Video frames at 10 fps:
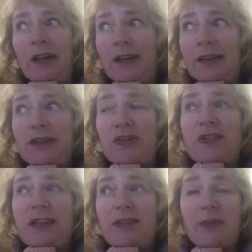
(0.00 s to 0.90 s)
let's
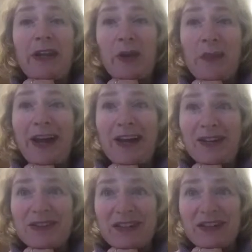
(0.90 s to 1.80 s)
just say something
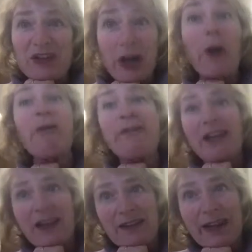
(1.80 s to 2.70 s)
about
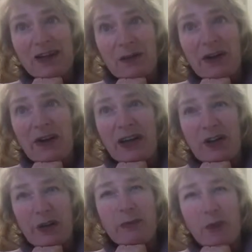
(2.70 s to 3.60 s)
geography in Latin America,
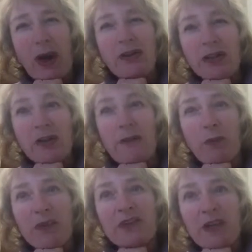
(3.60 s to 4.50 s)
and you have a project and you
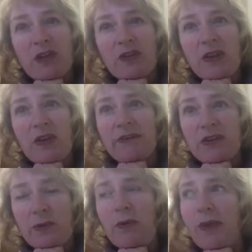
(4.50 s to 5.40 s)
have a presentation that you have
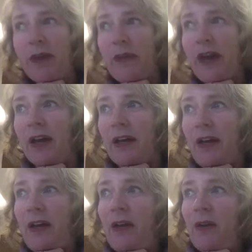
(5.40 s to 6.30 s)
to do about that.
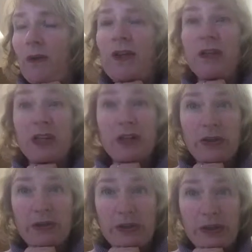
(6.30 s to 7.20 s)
Well, you need
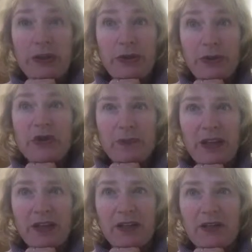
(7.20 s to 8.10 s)
to use
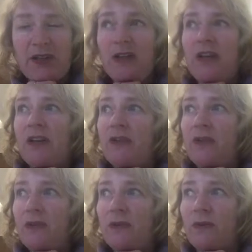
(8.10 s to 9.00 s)
Spanish
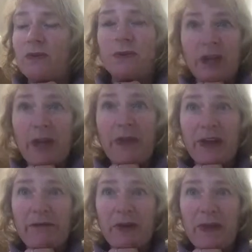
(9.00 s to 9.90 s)
to look up
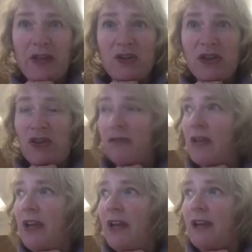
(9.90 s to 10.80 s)
that
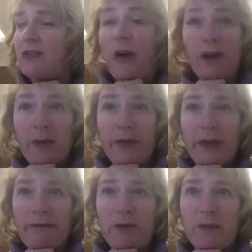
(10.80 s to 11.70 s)
information, talk about
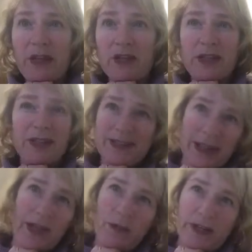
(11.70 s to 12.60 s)
that information,
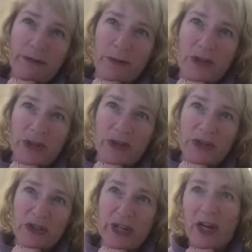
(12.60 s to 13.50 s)
decide what information you're
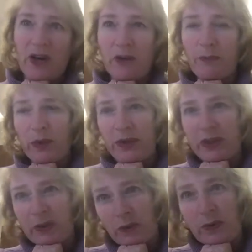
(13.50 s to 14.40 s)
going to share, put
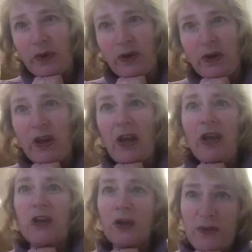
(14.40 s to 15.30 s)
it in order.
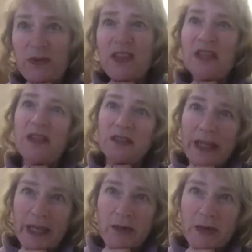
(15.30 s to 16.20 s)
You're using the
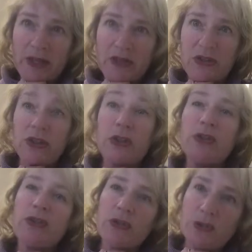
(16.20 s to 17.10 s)
language to
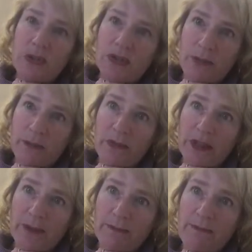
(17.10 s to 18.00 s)
do
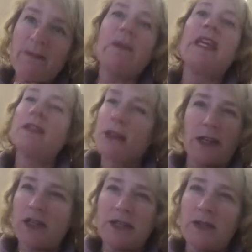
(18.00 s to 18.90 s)
something,
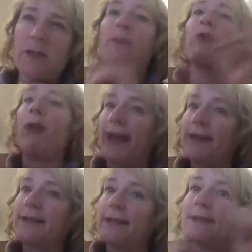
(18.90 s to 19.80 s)
not just to
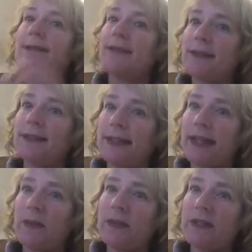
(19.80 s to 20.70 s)
practice the
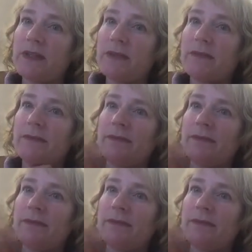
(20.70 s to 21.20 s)
language.